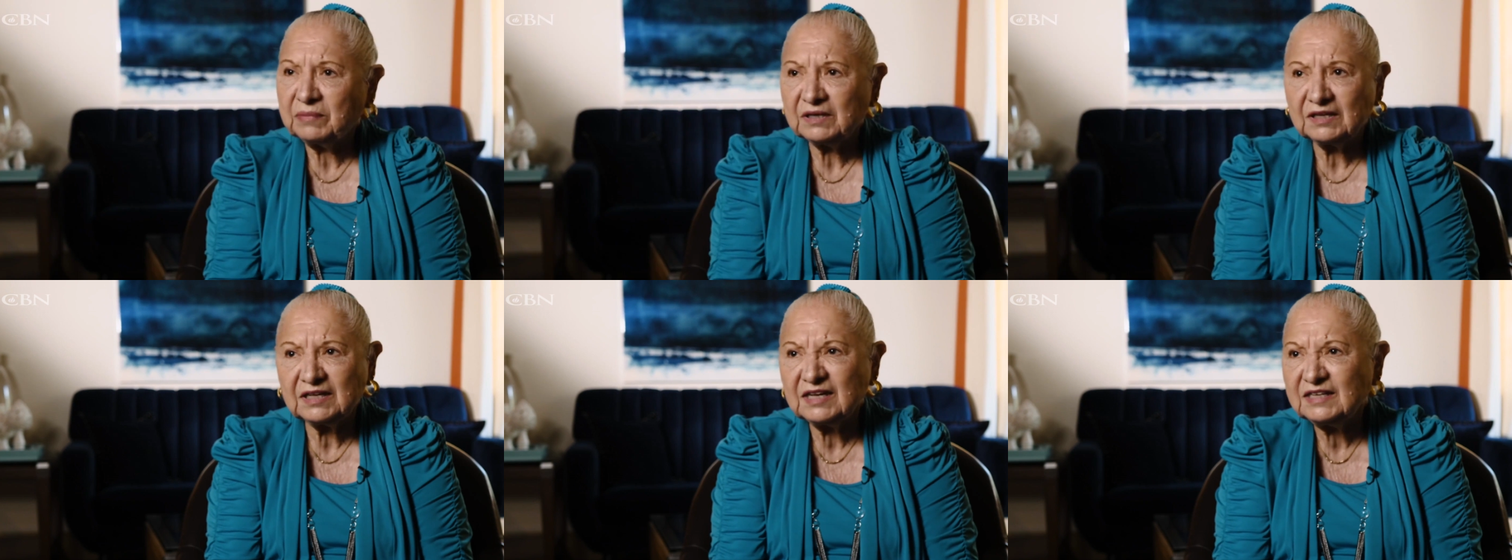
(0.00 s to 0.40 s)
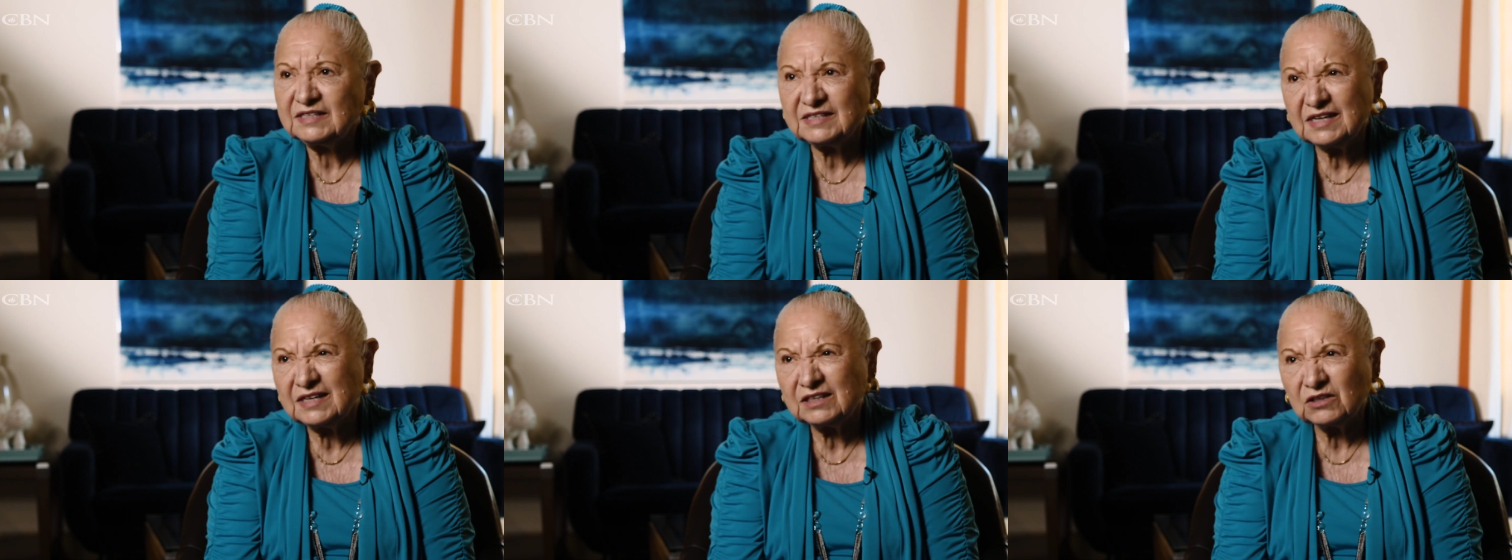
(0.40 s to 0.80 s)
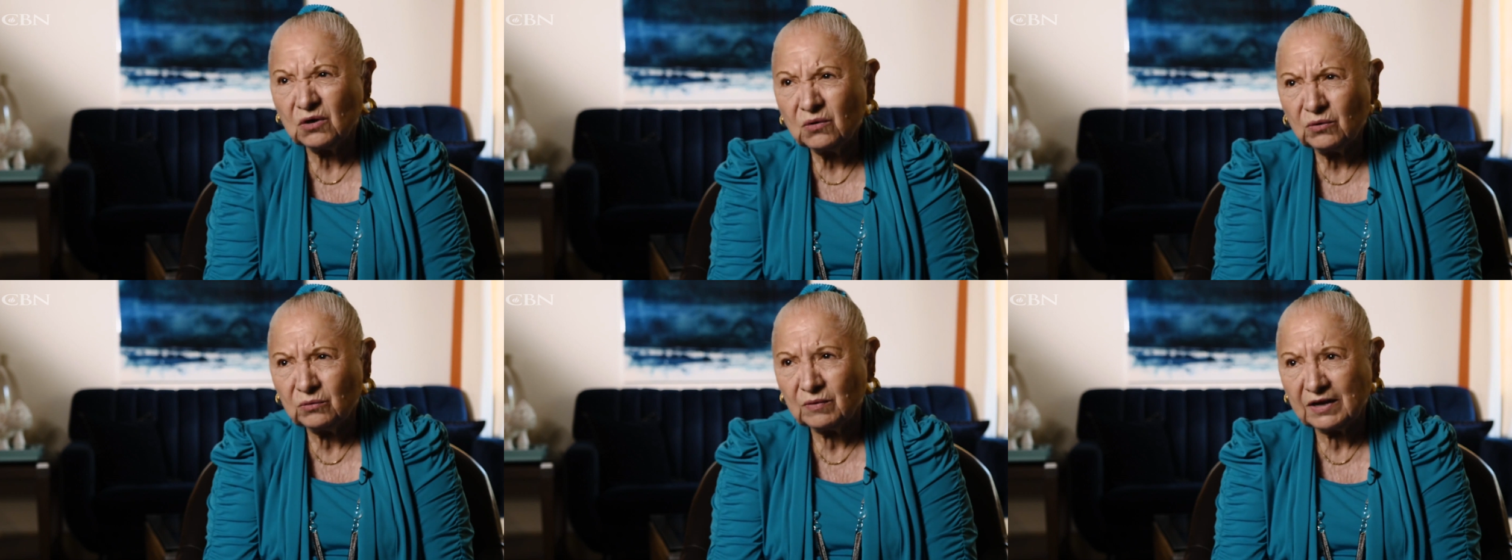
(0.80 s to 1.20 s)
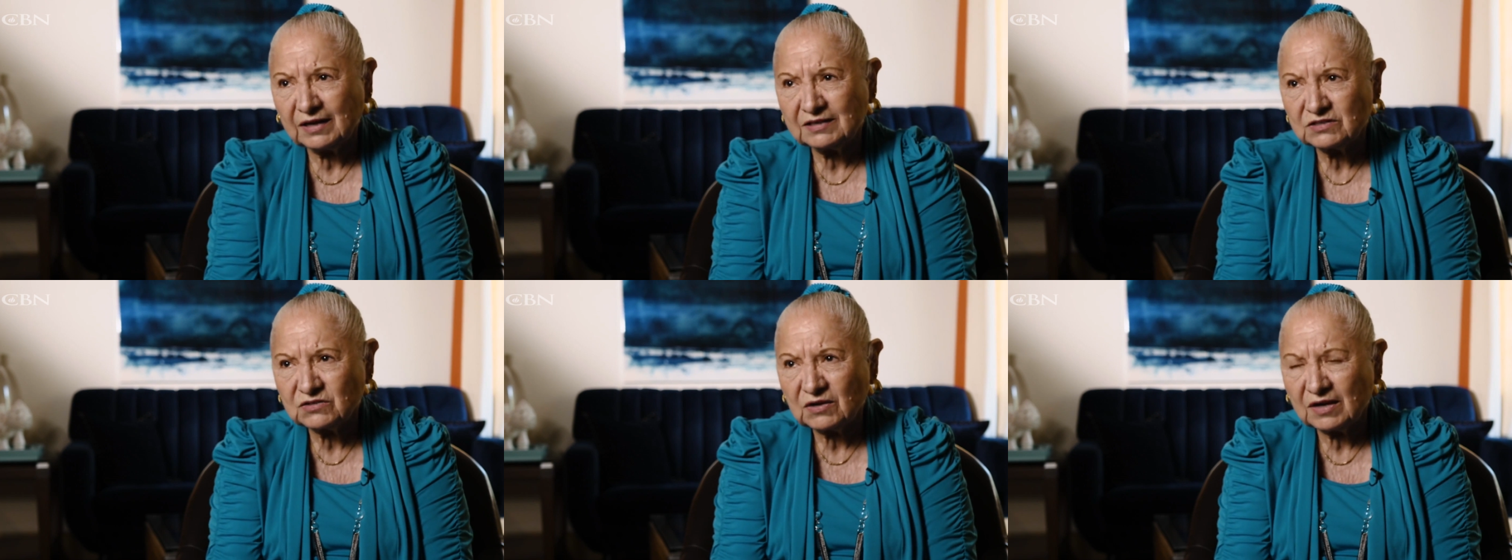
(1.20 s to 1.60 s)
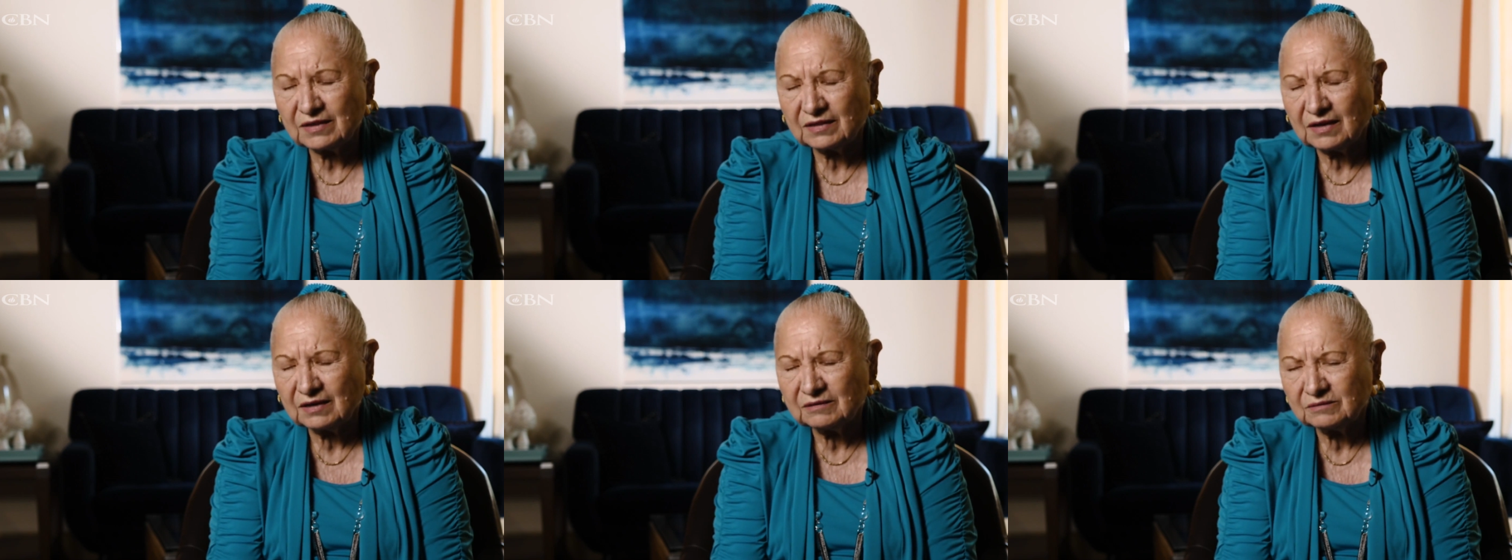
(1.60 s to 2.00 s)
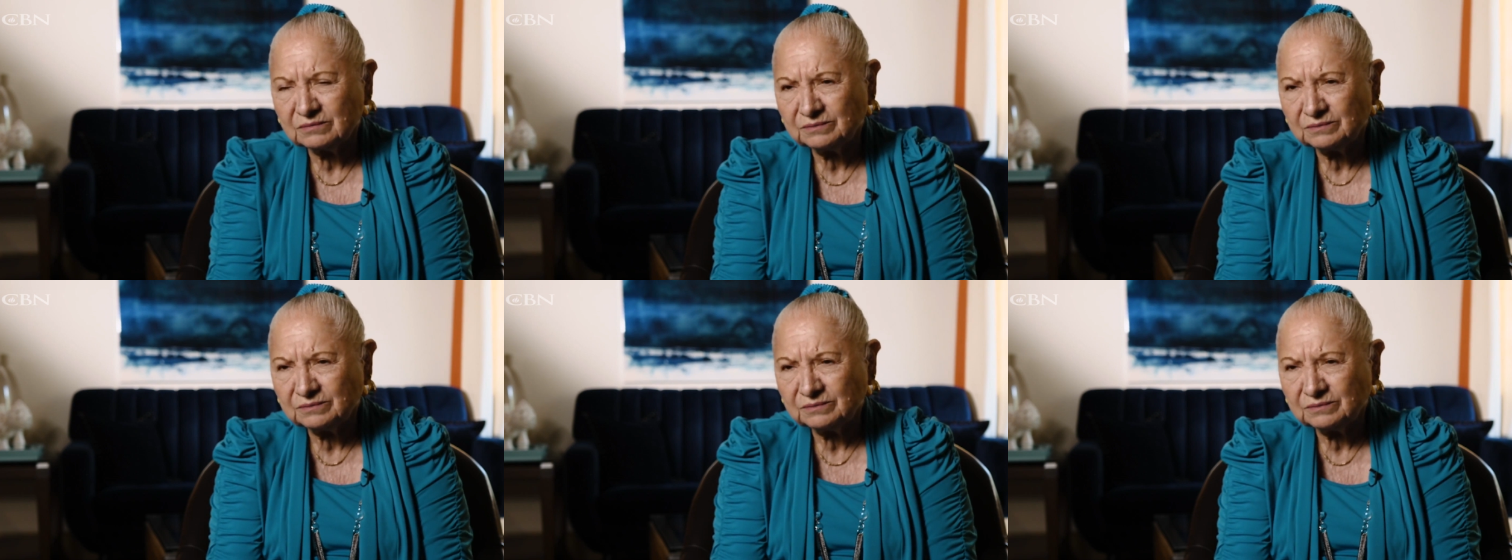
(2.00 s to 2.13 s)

But it didn't go away. So I thought,